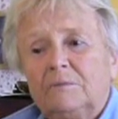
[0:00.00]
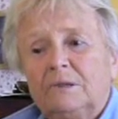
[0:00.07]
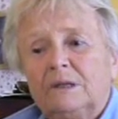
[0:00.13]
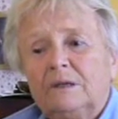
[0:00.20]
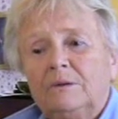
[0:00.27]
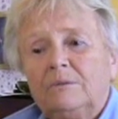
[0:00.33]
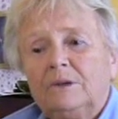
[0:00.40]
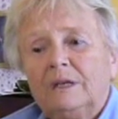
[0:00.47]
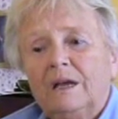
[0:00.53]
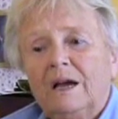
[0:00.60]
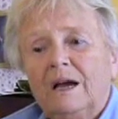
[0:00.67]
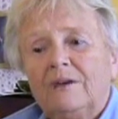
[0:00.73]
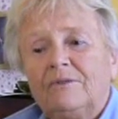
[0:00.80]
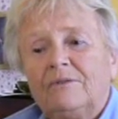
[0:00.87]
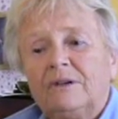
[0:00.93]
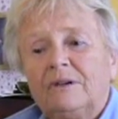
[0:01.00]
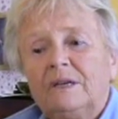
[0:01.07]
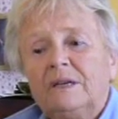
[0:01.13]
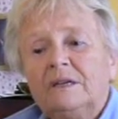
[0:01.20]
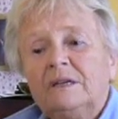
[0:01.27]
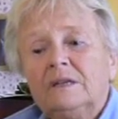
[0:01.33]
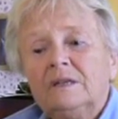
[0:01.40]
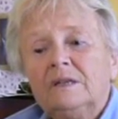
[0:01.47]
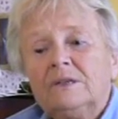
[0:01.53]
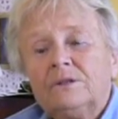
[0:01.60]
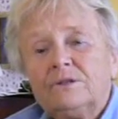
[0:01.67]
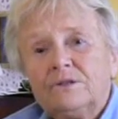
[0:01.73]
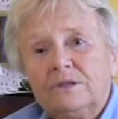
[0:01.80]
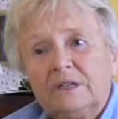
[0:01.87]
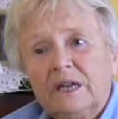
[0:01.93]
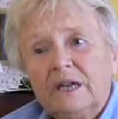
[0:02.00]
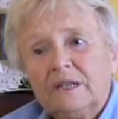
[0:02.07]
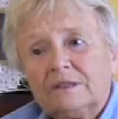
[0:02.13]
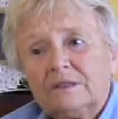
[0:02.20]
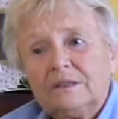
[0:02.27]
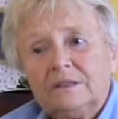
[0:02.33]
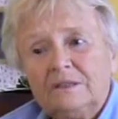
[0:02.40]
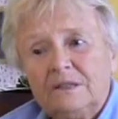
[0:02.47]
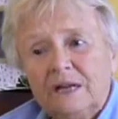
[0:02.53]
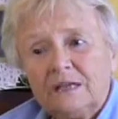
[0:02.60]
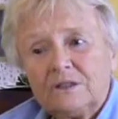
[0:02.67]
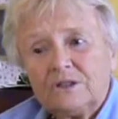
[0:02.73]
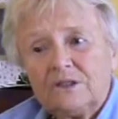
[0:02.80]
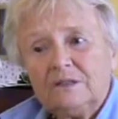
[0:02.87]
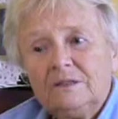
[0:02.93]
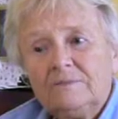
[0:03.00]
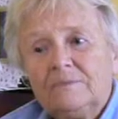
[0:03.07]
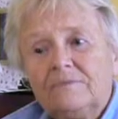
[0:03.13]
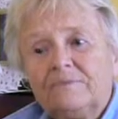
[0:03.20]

And then we have an internet connection.